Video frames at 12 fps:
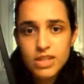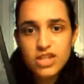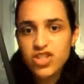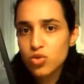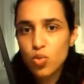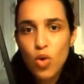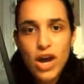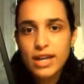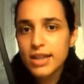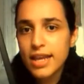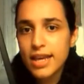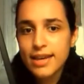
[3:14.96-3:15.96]
just one
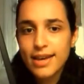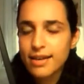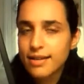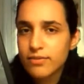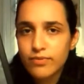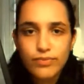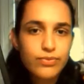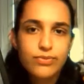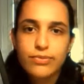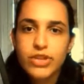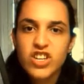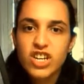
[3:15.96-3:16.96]
click and
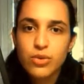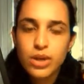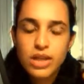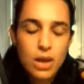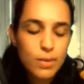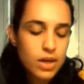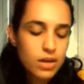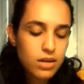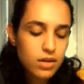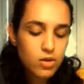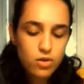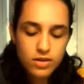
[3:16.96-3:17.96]
you can read them and
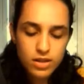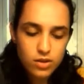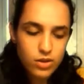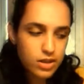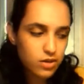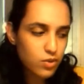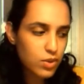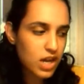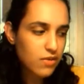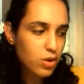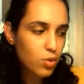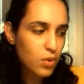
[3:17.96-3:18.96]
it's yours and you can do
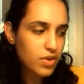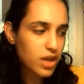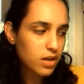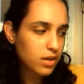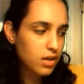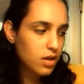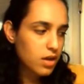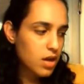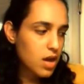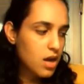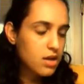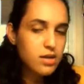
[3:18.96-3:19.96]
whatever you want with it.
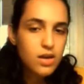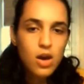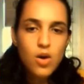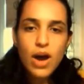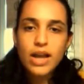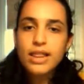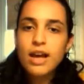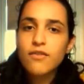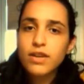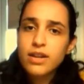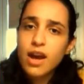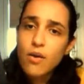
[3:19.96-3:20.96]
So I love
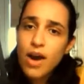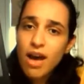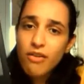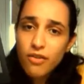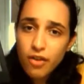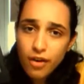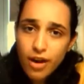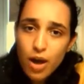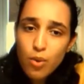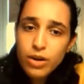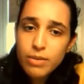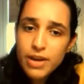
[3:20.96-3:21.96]
it. However, I
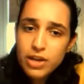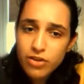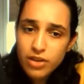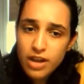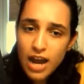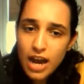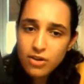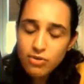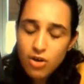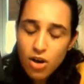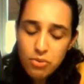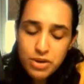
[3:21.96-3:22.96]
will mention that I do
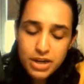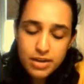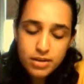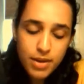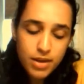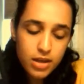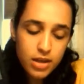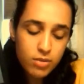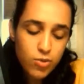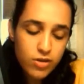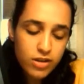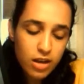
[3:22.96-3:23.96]
not read as many
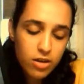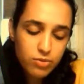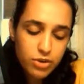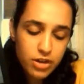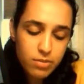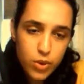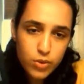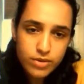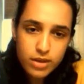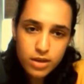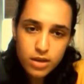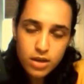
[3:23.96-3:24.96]
ebooks. I read
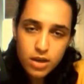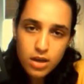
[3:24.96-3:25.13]
mostly